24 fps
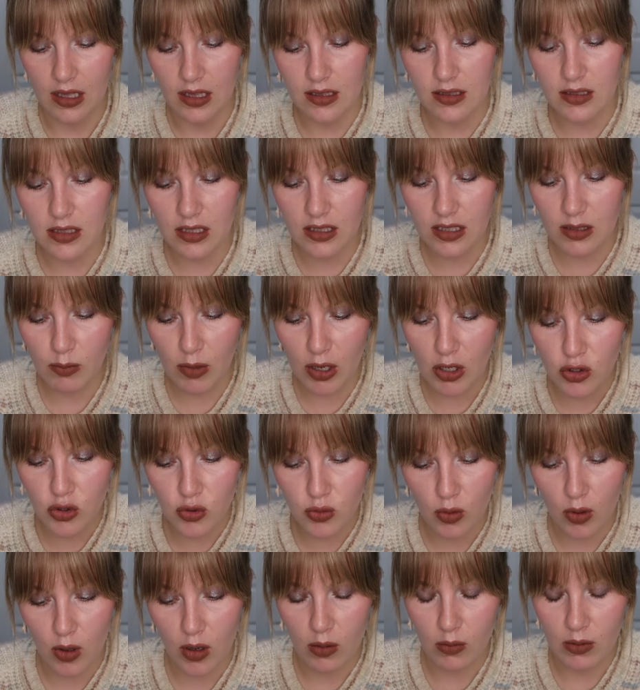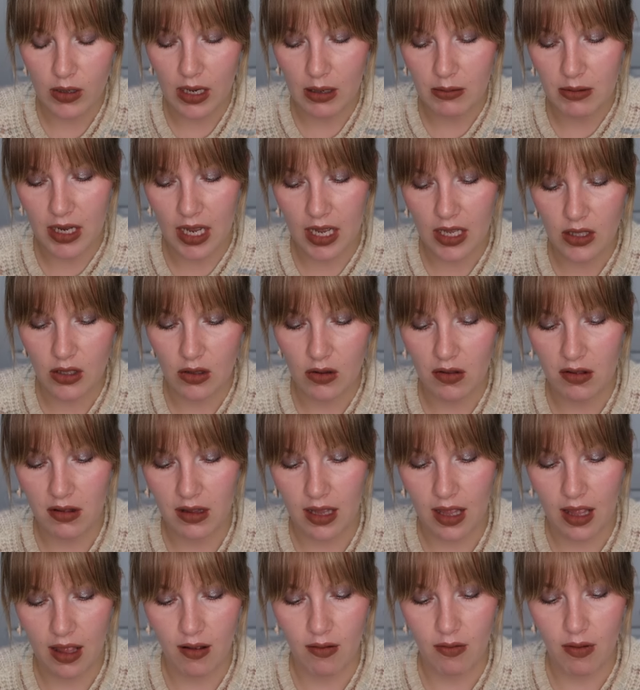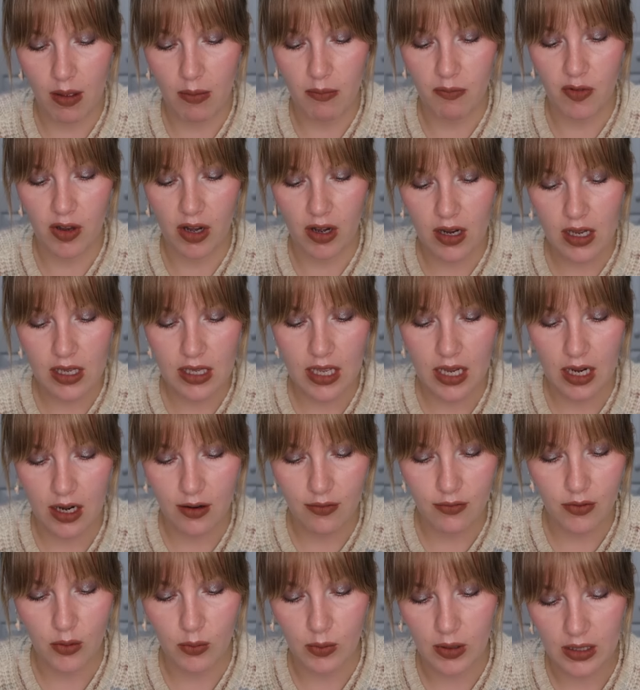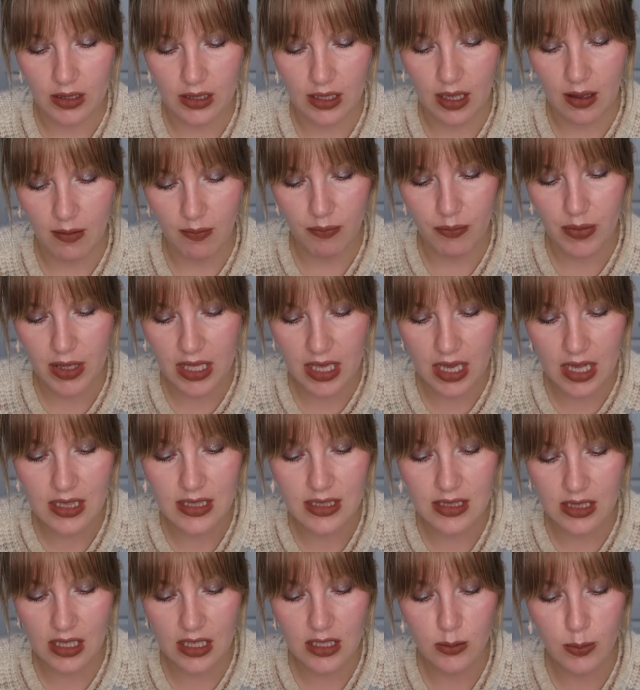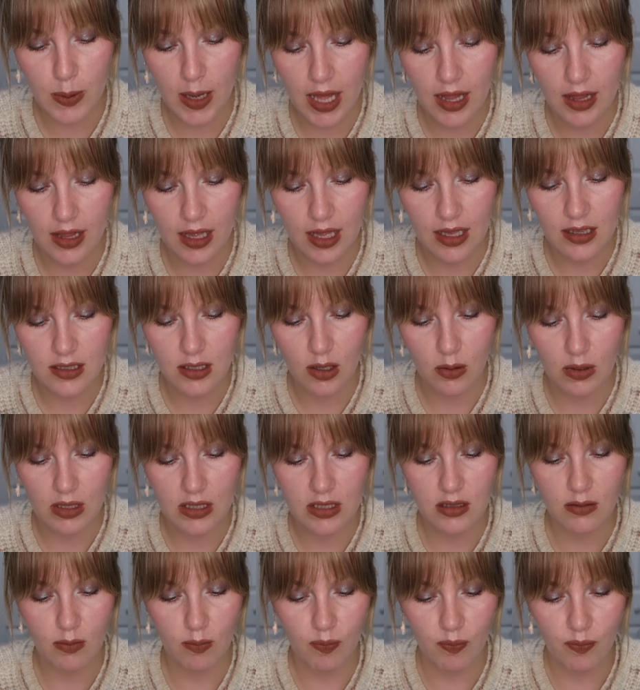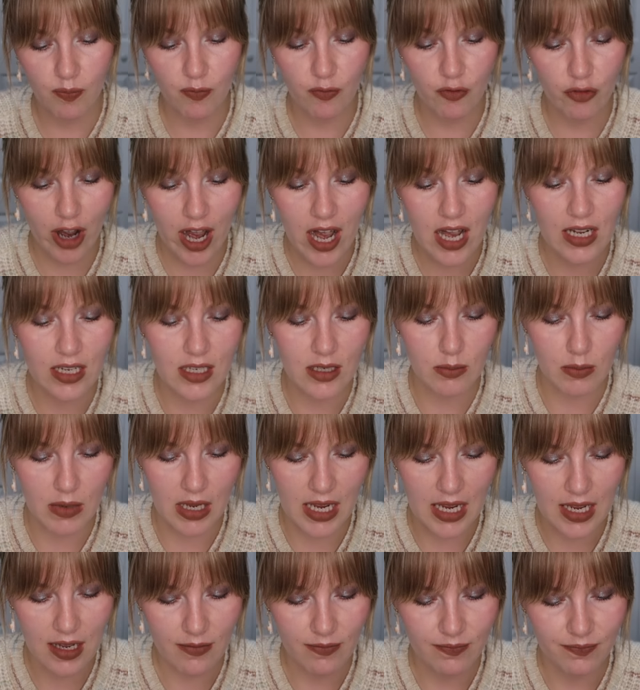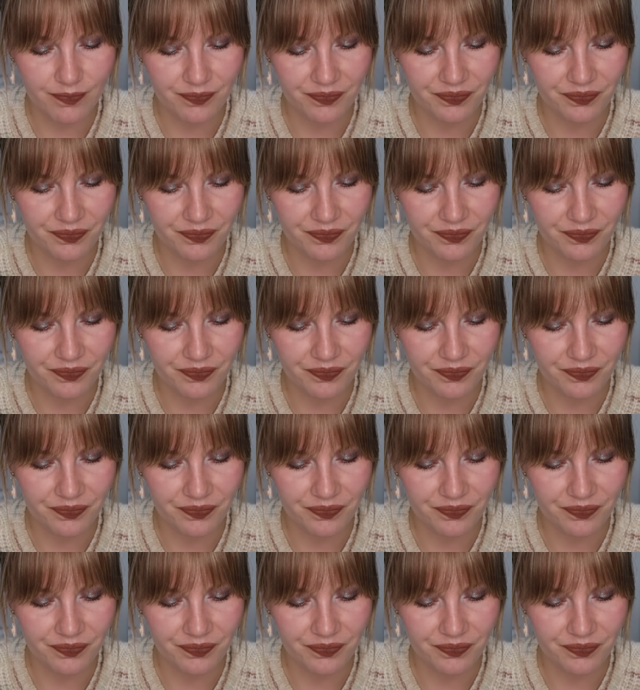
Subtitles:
sits in my drawer when I'm not using it. I'm very careful with it because this palette has always frightened me